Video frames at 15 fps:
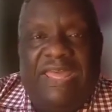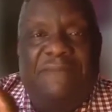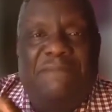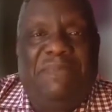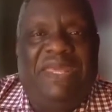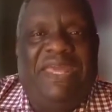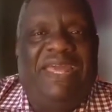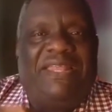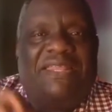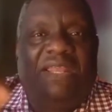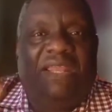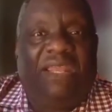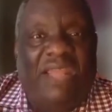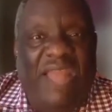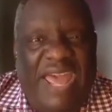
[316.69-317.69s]
in being
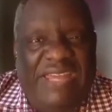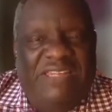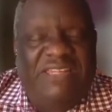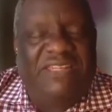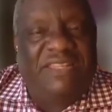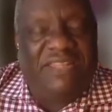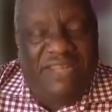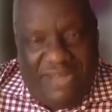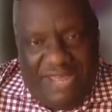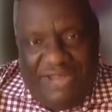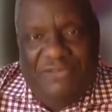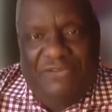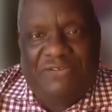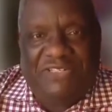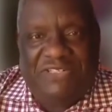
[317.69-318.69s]
the light that
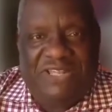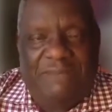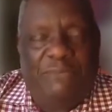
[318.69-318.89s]
enters